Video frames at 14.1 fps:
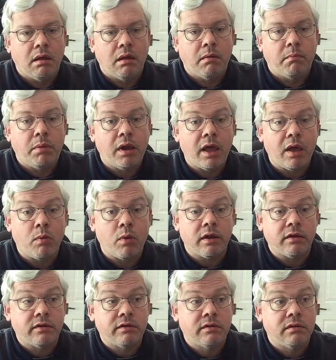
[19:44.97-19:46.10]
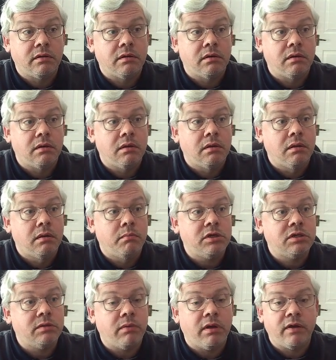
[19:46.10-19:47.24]
Play went
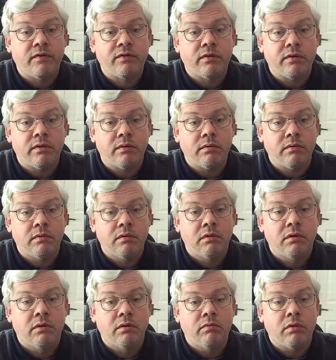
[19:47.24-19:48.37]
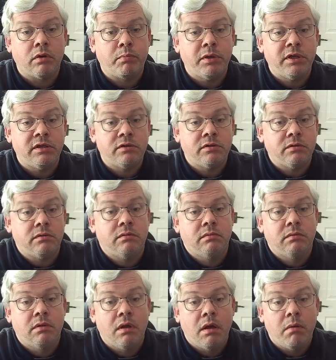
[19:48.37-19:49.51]
bishop f2, rook b2.
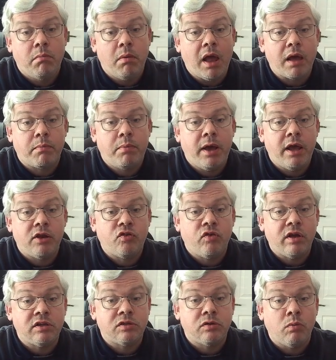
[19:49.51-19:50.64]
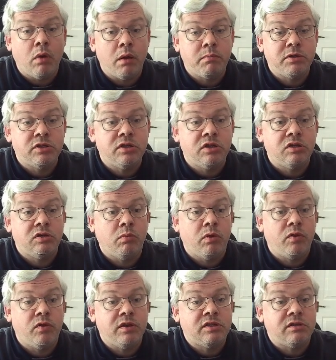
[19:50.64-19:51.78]
Black penetrates the white position with
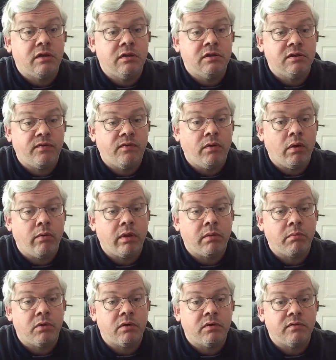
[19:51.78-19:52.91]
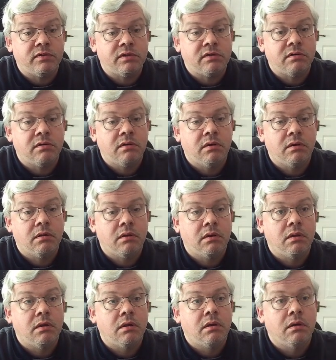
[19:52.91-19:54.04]
this and his following moves.
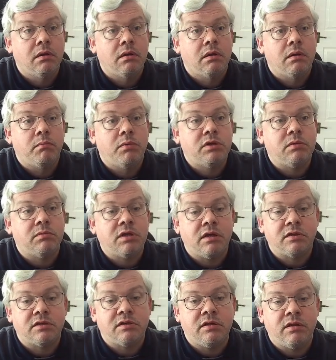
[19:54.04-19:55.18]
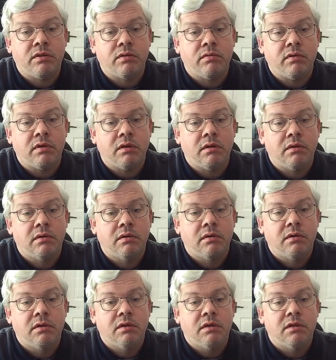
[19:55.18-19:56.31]
Bishop takes e3,
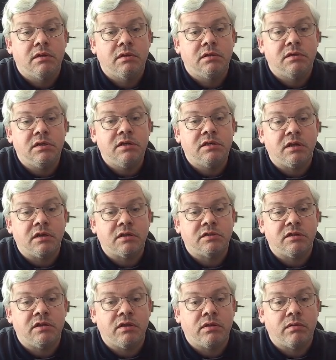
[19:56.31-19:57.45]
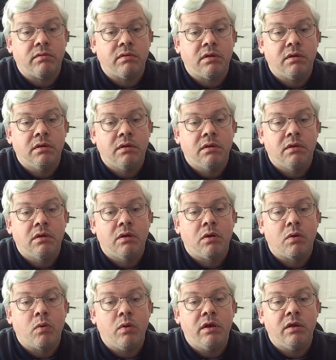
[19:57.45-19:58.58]
d takes e3,
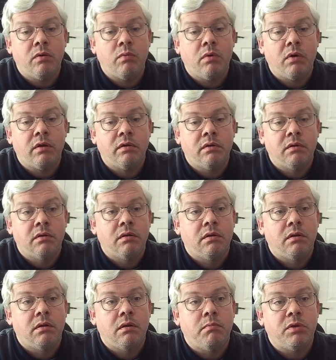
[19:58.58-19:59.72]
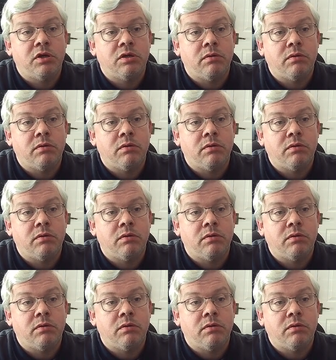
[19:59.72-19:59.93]
queen e1, bishop